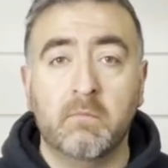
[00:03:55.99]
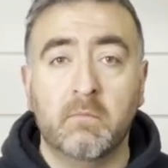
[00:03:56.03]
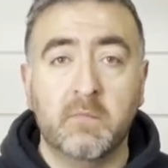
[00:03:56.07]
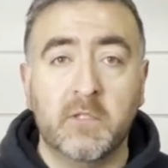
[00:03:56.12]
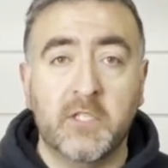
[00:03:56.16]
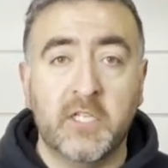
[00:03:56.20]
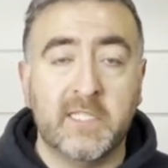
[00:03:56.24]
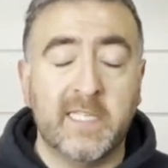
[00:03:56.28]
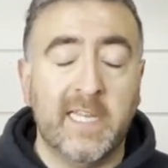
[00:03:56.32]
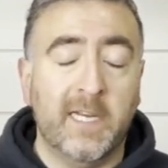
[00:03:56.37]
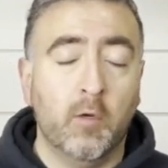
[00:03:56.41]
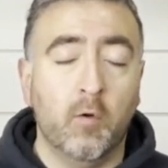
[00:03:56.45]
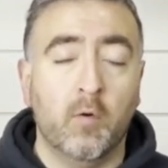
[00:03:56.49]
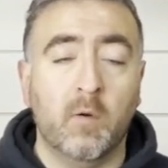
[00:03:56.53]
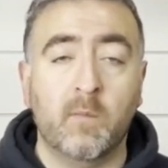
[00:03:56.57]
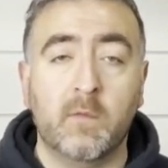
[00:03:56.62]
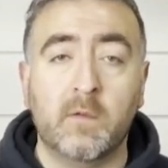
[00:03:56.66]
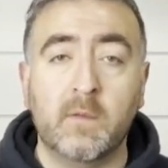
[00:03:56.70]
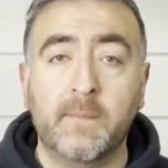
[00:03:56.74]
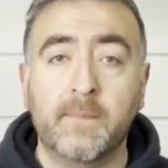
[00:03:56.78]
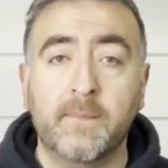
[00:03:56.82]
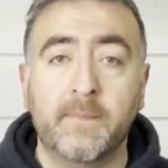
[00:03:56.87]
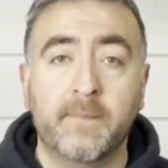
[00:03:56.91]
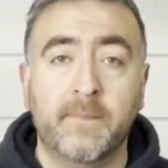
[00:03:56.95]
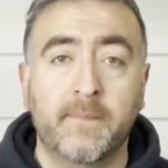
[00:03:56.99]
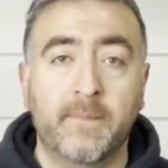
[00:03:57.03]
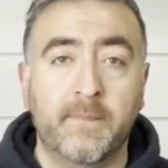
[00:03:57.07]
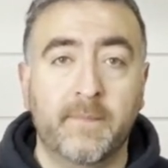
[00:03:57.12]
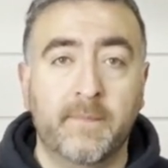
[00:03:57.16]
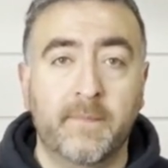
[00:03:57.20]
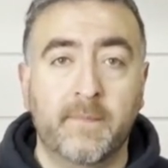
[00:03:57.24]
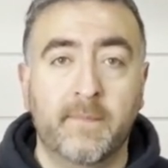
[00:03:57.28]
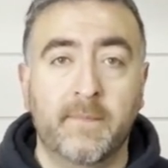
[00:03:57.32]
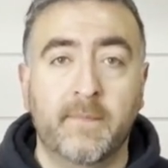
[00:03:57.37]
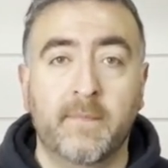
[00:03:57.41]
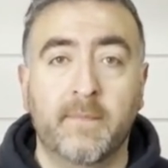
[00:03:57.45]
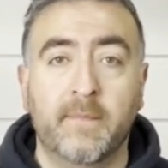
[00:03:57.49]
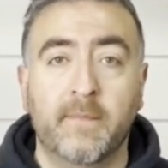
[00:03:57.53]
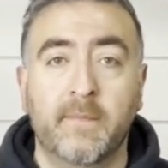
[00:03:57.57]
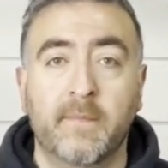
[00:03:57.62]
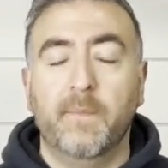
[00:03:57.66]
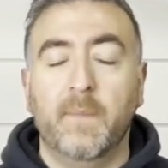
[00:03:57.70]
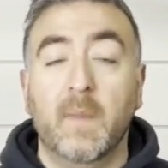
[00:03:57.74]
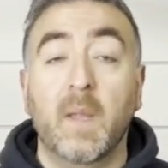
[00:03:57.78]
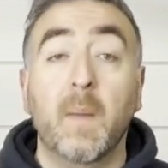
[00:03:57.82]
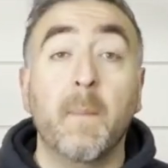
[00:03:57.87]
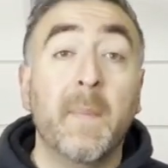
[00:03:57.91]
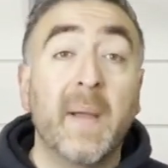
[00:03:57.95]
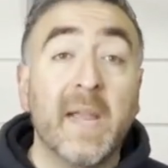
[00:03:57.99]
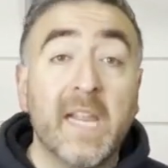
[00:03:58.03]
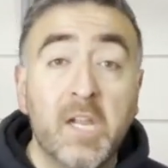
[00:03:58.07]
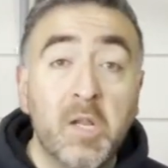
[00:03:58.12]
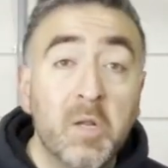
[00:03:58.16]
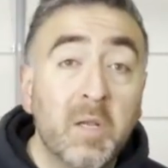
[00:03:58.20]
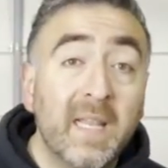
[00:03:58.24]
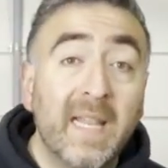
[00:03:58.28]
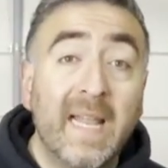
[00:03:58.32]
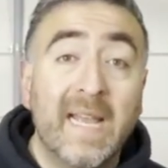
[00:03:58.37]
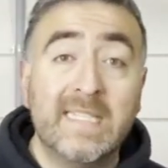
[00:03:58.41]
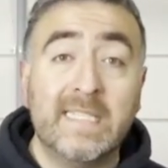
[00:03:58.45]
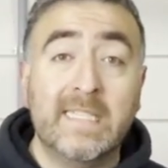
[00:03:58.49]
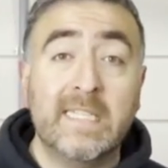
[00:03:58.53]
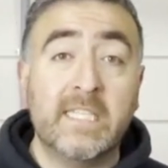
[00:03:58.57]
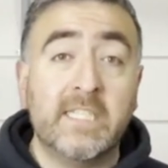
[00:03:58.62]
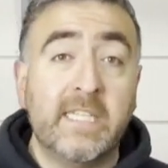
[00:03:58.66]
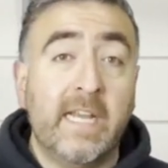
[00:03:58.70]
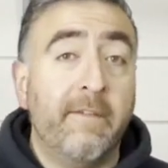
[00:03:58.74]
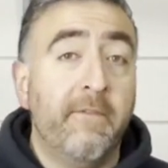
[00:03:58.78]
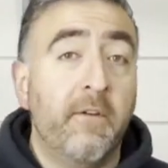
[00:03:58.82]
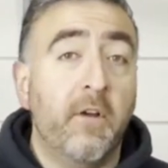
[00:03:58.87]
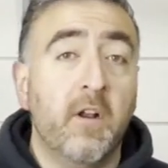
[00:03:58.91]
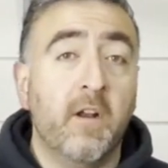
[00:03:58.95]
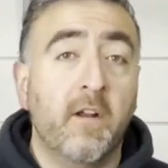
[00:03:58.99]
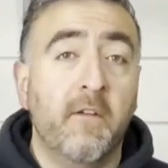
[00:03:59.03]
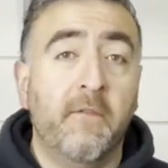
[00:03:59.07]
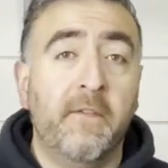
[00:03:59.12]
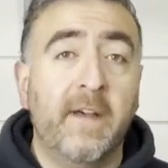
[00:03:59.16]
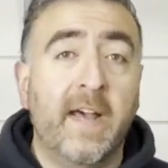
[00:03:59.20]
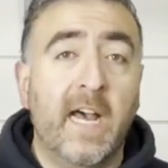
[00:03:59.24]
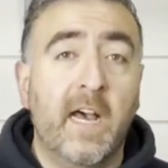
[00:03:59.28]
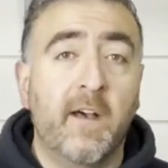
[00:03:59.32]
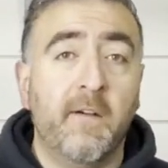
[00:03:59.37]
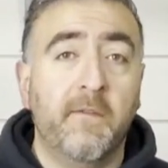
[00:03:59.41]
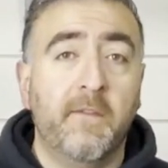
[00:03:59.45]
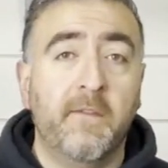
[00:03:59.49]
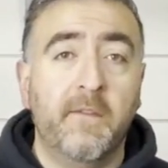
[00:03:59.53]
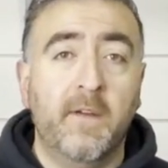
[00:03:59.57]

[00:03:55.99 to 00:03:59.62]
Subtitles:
just like normal. By utilizing this diverter valve,